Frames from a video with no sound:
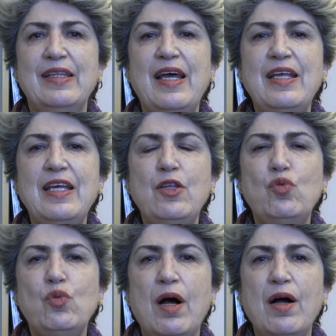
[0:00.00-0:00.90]
they need
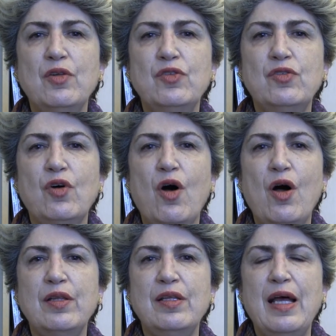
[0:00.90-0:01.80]
to count
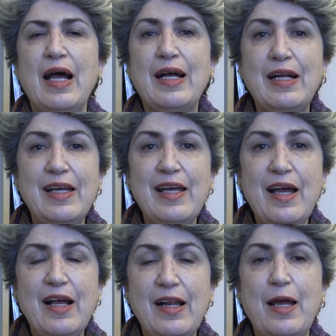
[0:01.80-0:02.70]
on a
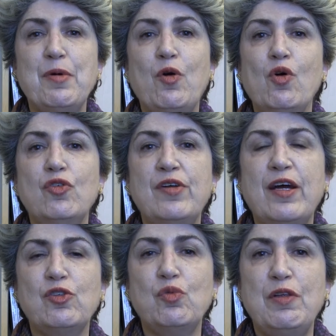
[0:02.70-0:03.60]
clear labor
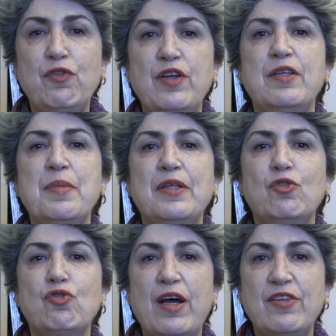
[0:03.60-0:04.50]
contract with
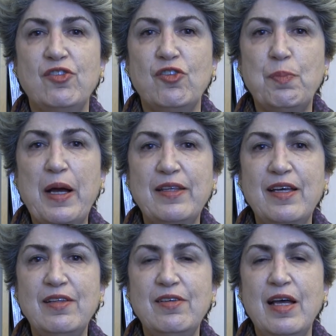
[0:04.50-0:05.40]
fundamental rights
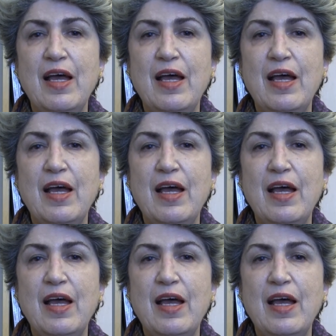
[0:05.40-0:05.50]
respected